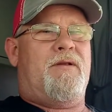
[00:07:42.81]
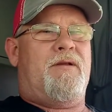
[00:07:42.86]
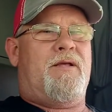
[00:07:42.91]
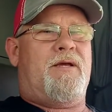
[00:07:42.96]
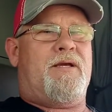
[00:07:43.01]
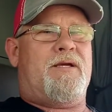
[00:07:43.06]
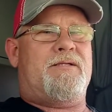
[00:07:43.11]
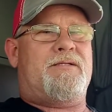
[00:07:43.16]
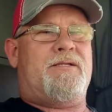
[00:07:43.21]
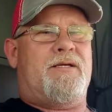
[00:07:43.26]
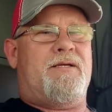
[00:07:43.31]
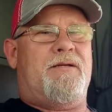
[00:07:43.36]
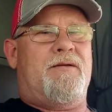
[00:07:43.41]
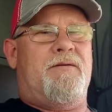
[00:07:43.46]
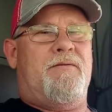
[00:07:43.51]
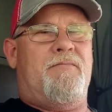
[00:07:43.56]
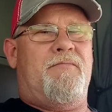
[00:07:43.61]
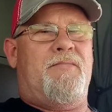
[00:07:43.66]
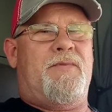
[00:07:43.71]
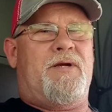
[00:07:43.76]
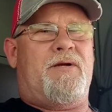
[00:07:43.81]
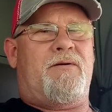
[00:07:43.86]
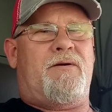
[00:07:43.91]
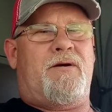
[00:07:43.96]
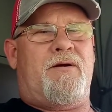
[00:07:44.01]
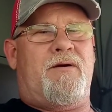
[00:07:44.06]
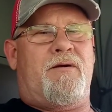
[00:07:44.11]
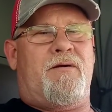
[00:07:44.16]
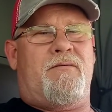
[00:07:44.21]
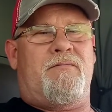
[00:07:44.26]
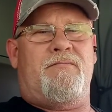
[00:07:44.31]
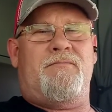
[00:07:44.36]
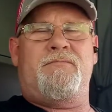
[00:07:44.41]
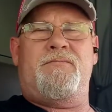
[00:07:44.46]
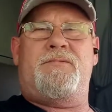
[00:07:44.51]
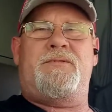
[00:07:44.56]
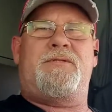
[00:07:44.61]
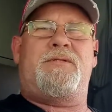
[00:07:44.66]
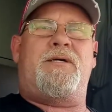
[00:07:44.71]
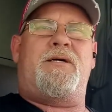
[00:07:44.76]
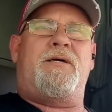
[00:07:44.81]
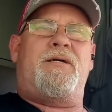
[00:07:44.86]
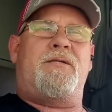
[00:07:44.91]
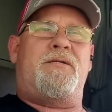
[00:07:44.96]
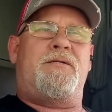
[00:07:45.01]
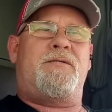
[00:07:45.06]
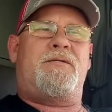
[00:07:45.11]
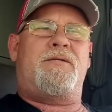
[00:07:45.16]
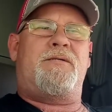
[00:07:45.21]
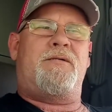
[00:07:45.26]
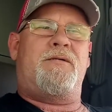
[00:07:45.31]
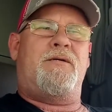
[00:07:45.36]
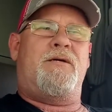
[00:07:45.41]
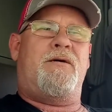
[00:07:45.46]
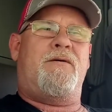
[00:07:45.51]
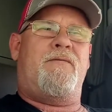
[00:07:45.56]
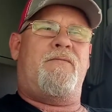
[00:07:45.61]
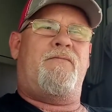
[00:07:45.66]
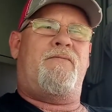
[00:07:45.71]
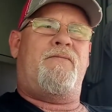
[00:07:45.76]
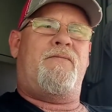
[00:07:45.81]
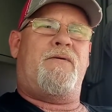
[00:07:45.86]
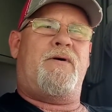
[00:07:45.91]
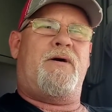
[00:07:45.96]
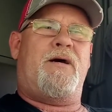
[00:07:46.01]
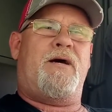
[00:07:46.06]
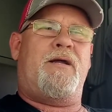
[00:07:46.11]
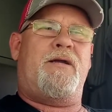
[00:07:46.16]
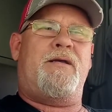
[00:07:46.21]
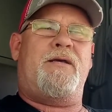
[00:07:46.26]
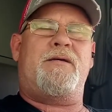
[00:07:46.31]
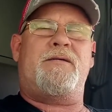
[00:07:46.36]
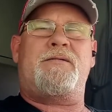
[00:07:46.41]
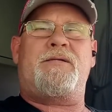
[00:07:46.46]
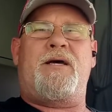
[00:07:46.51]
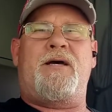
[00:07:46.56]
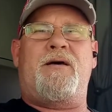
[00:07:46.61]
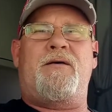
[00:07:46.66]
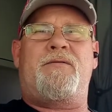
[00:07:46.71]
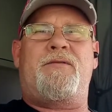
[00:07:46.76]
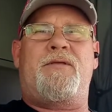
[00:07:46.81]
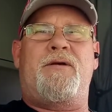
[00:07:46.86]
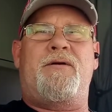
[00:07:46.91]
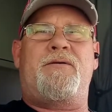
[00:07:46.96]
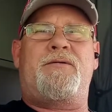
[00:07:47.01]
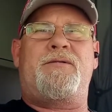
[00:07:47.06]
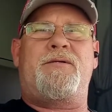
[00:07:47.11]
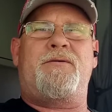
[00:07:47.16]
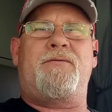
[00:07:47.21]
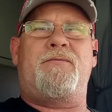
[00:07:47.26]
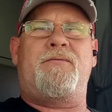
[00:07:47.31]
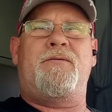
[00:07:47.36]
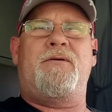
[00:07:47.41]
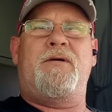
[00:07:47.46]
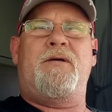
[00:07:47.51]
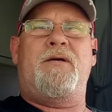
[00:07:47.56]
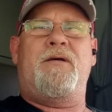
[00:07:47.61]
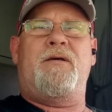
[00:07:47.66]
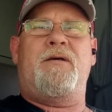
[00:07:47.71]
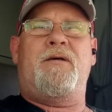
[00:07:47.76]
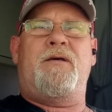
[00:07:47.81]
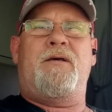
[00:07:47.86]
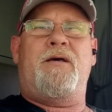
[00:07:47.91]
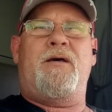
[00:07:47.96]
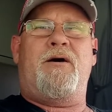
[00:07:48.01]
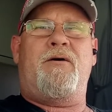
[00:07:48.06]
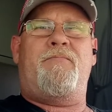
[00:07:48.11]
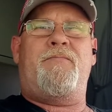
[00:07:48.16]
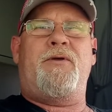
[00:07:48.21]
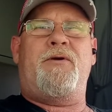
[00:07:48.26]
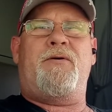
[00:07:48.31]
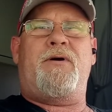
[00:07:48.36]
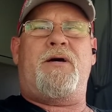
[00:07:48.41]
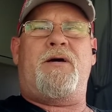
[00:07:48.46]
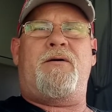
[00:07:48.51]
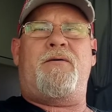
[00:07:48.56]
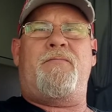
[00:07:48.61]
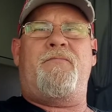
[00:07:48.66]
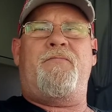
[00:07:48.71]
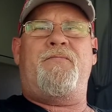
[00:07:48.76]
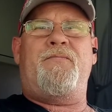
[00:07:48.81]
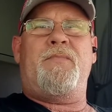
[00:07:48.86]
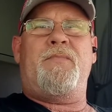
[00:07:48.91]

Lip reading: like I said, there are tons of ideas out there to help you out.